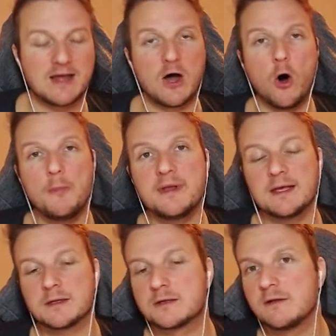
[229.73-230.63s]

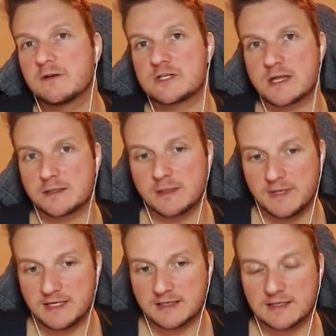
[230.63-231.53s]
Opening a silver chest
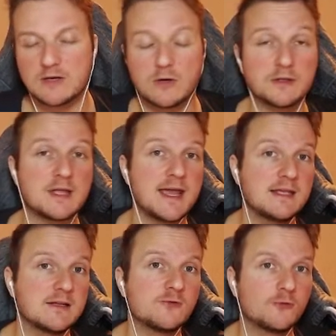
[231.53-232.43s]
immediately costs
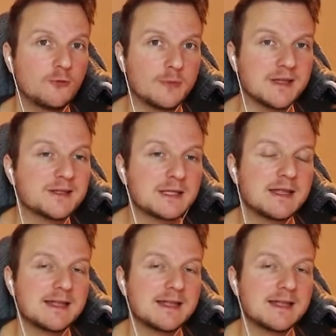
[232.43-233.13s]
18 rubies.